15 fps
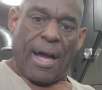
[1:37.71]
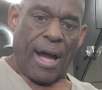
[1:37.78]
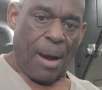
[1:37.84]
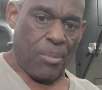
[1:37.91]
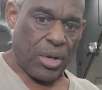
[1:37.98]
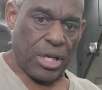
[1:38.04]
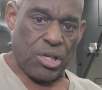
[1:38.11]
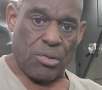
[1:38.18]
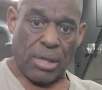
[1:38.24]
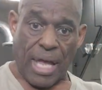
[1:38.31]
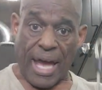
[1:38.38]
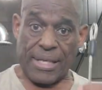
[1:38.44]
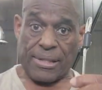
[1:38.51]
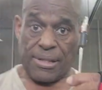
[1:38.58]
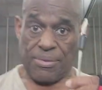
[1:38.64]
I'm going to
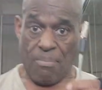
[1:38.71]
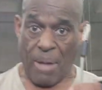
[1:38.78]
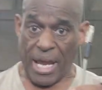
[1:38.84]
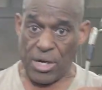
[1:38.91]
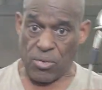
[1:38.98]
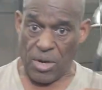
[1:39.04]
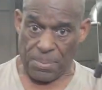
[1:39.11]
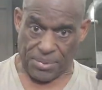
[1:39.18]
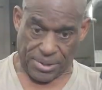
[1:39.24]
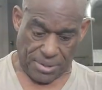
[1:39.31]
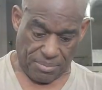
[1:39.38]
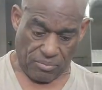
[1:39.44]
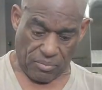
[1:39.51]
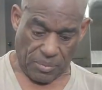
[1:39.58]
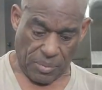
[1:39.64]
utilize my grips
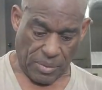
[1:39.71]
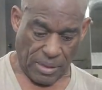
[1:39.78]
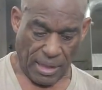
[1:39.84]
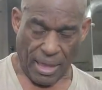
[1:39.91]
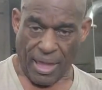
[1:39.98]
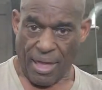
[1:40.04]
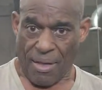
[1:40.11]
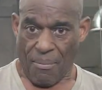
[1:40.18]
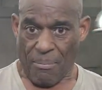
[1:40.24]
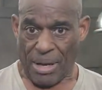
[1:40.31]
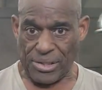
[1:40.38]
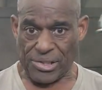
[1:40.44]
by